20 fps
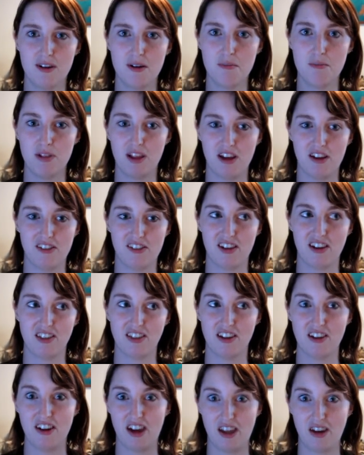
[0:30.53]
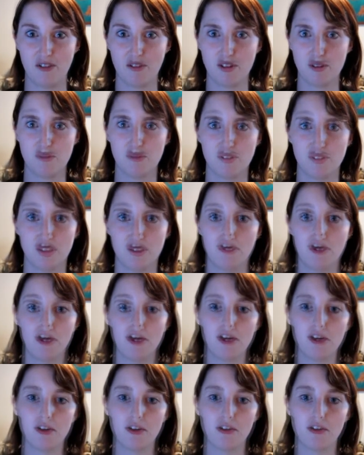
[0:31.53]
place like the dining room or living room. If you
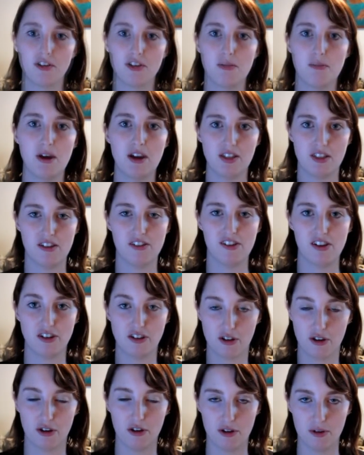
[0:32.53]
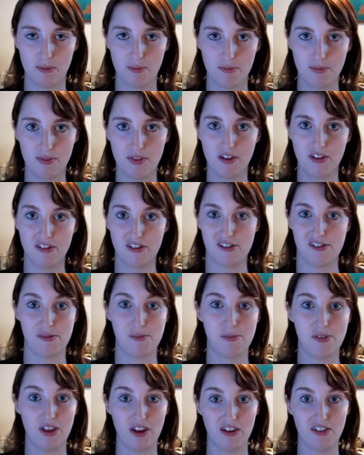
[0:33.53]
are going to make this in your home, these are
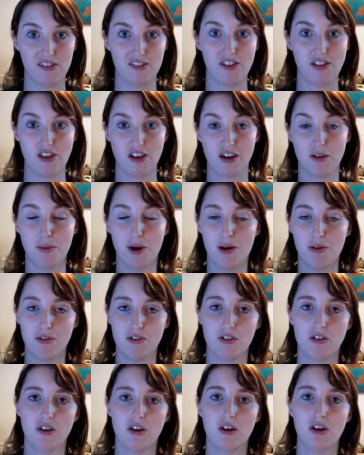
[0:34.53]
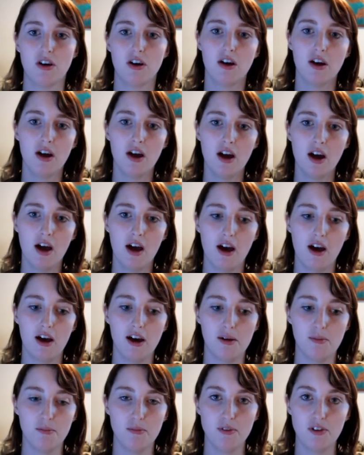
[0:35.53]
some things to think about.
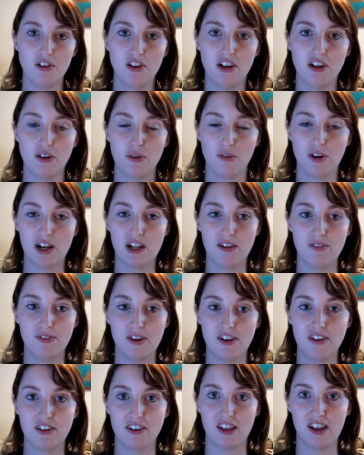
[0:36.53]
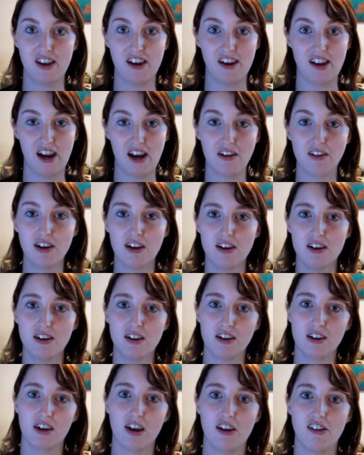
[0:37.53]
You need a well-ventilated area
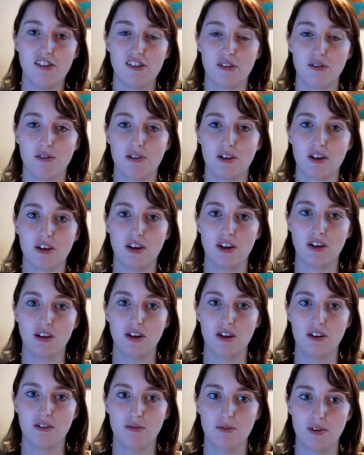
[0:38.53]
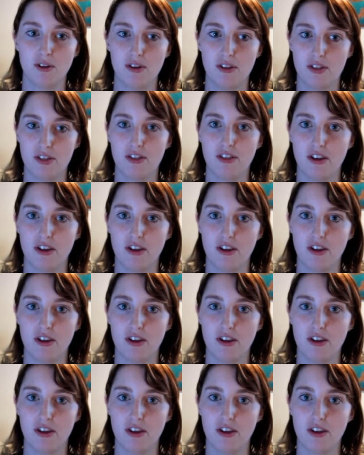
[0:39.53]
in case you're working with